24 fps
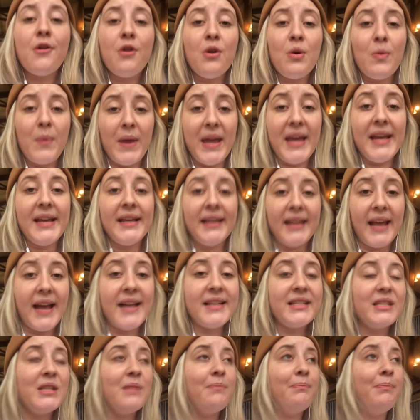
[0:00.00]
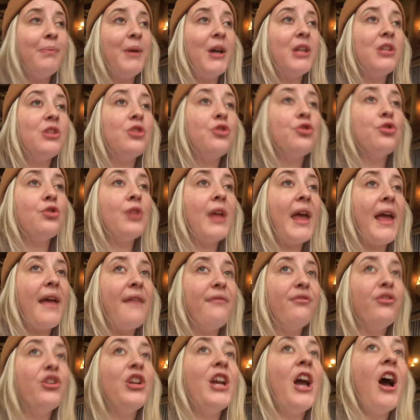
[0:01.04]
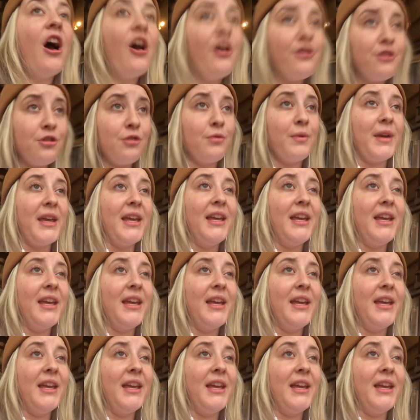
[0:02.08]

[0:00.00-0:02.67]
a week, yes, but every other week